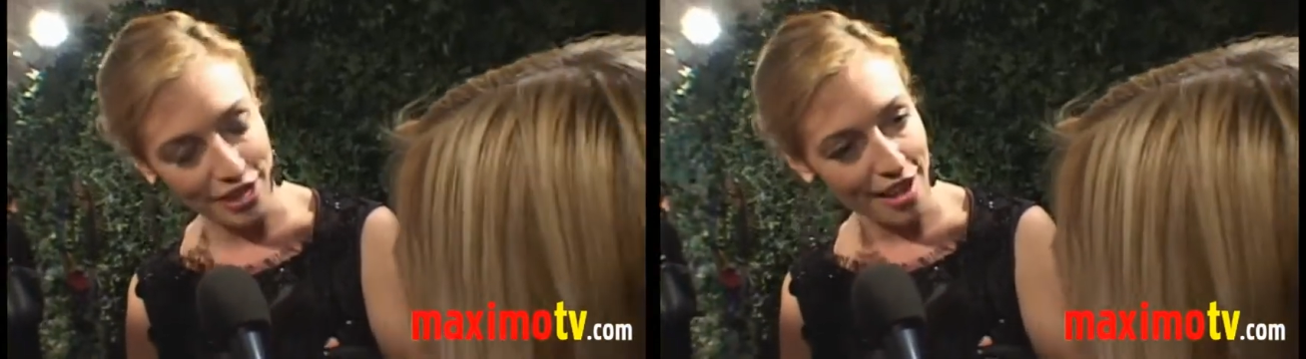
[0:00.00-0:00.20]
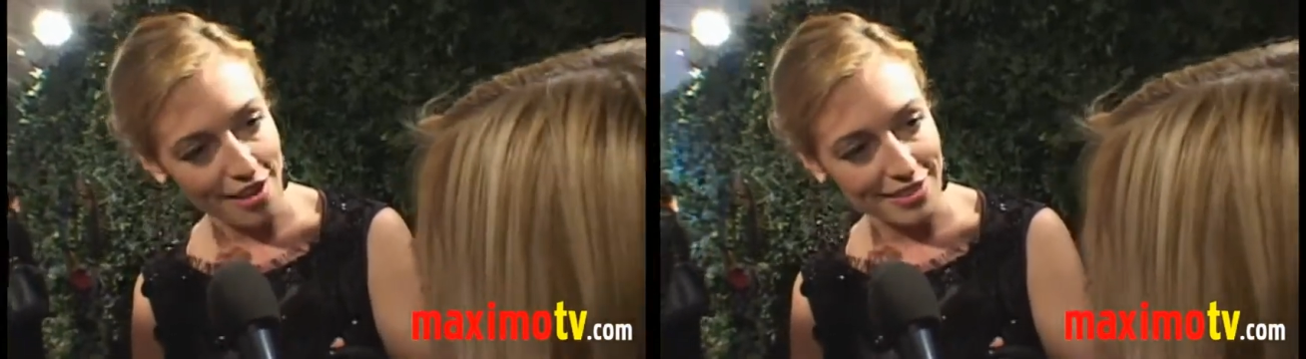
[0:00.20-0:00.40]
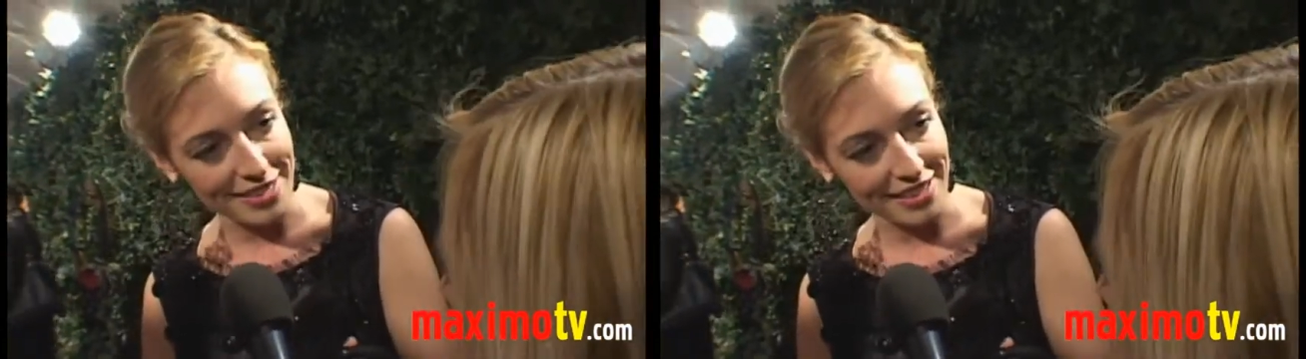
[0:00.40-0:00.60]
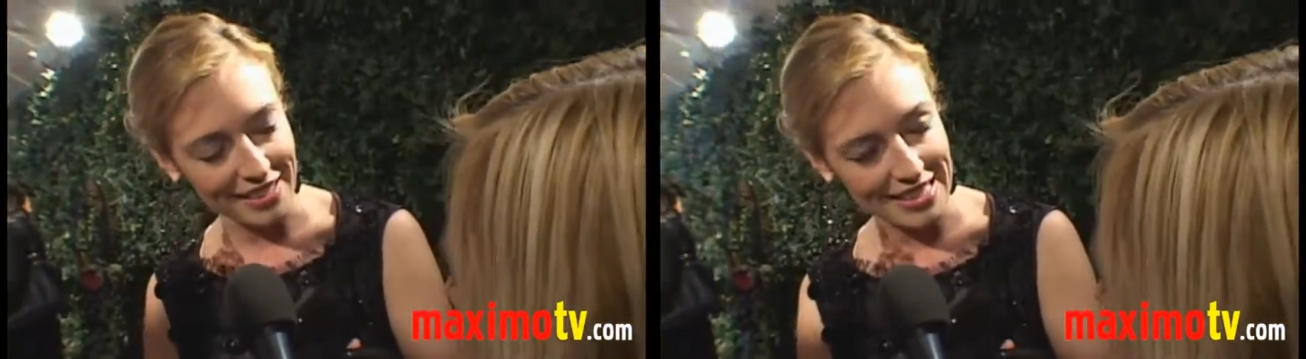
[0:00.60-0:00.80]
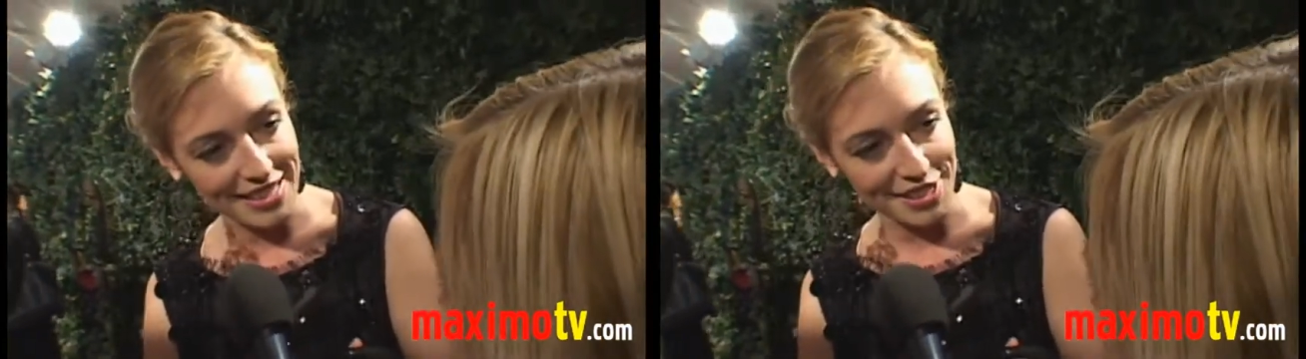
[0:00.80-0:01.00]
clothes and
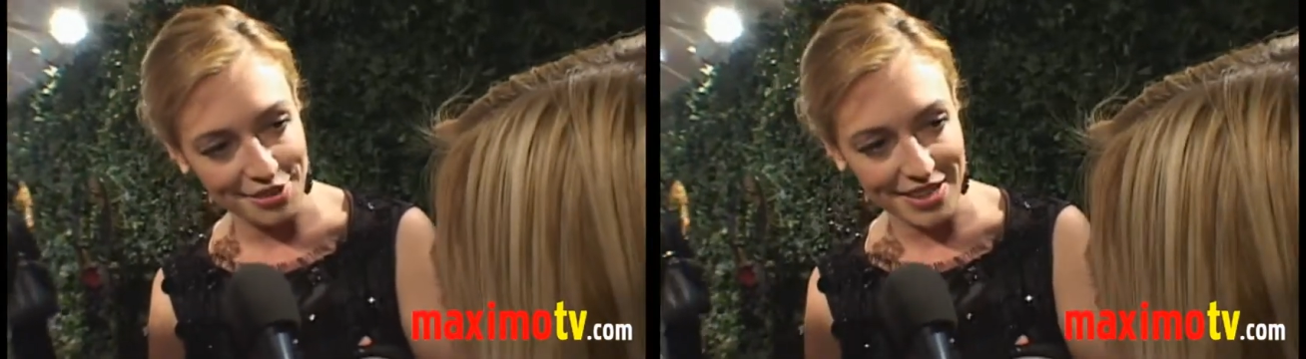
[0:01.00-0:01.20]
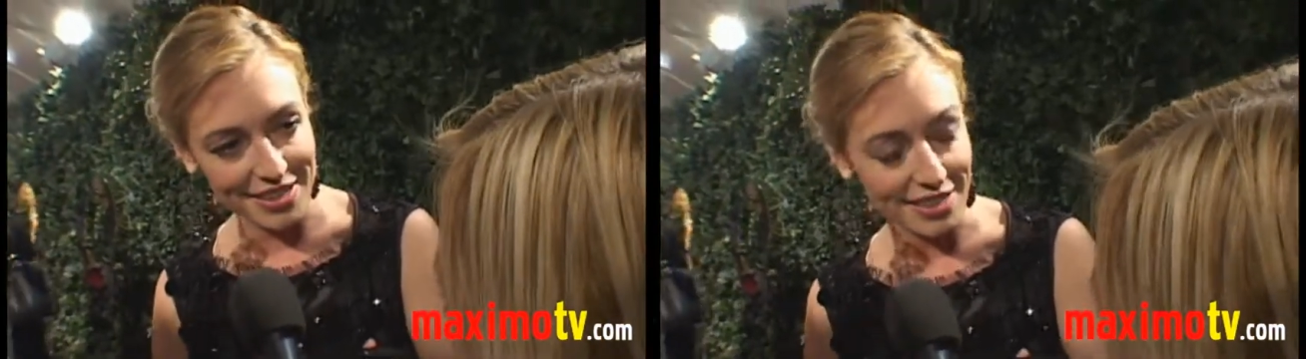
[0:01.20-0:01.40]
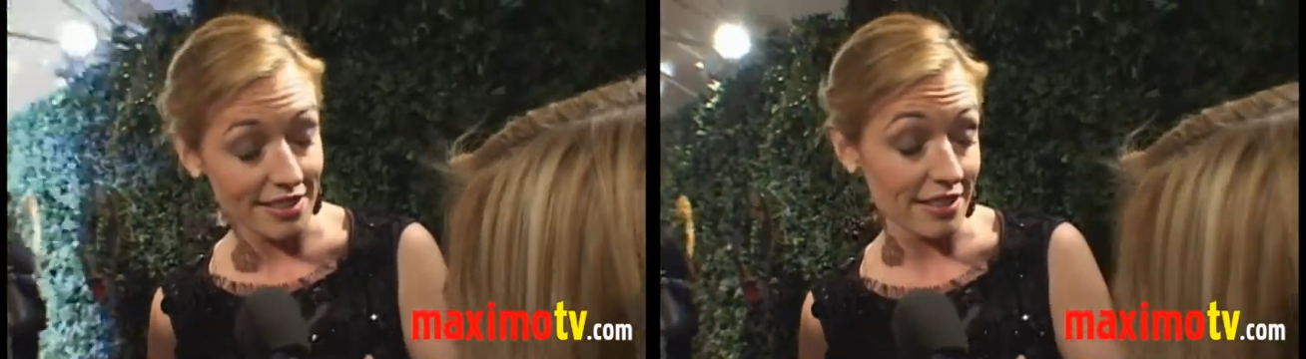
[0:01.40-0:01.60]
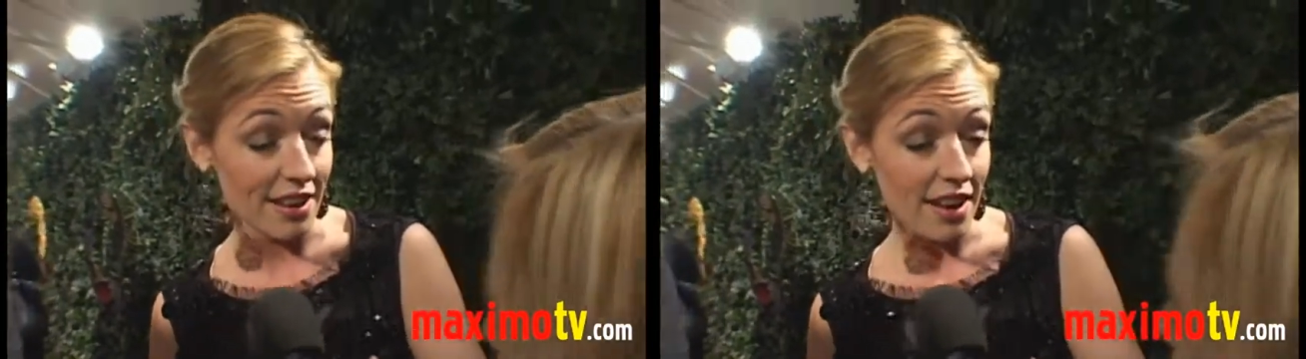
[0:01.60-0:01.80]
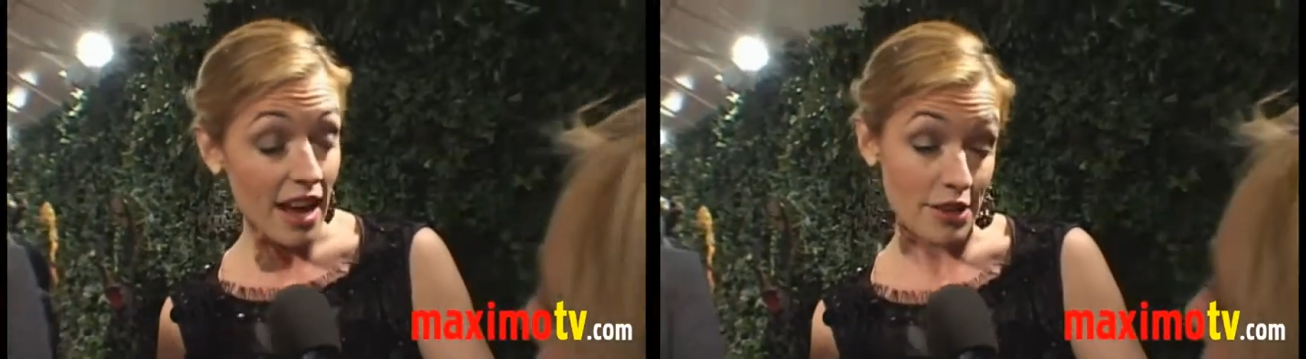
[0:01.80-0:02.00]
accessories and,
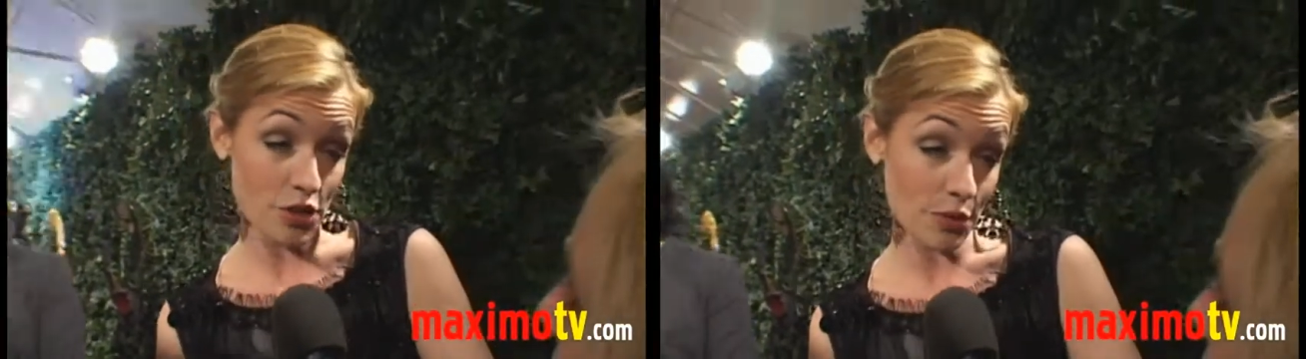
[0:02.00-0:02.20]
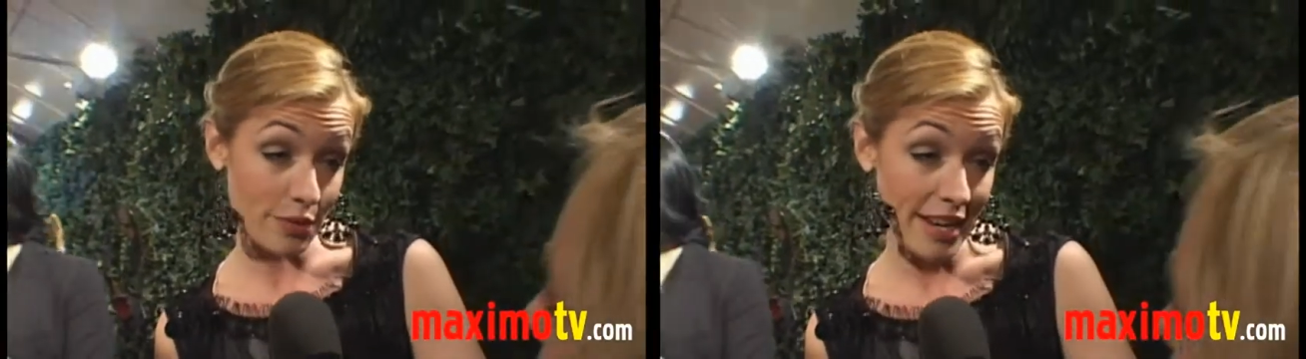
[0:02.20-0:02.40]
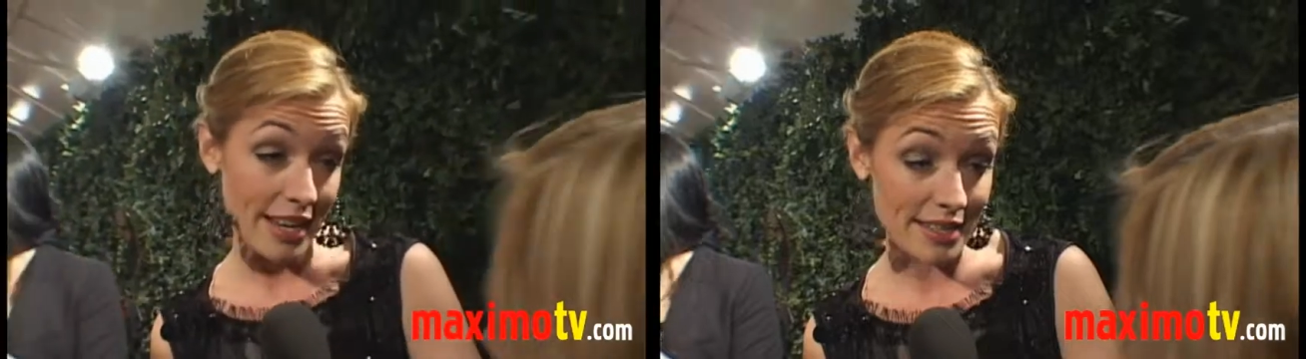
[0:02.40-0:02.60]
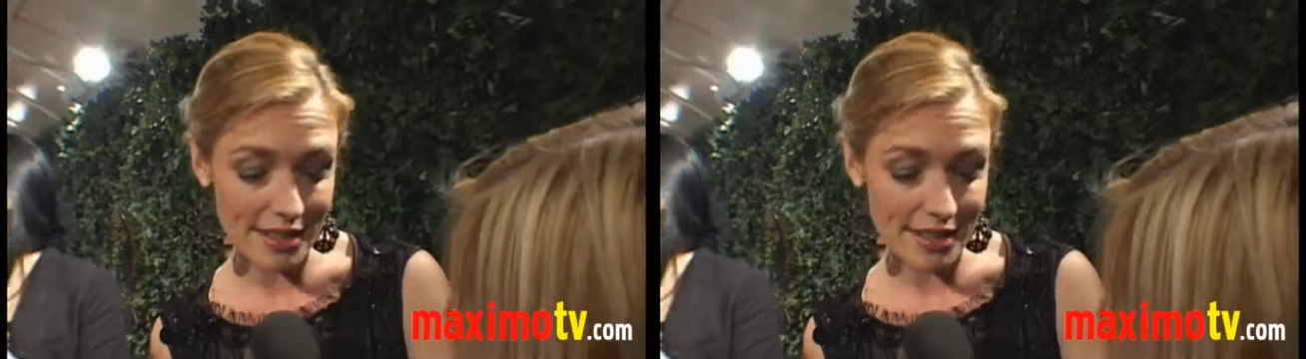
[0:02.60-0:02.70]
and jewelry story.